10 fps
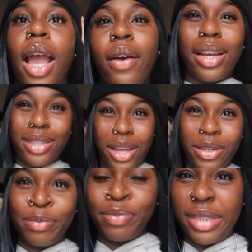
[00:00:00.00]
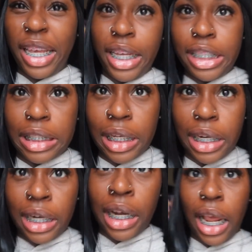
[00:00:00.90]
Okay, so it's
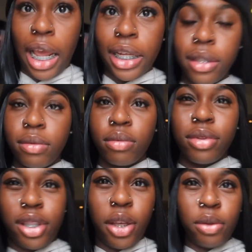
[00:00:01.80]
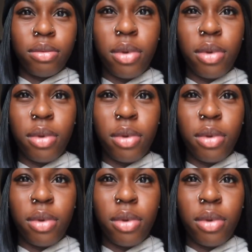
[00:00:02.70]
day two.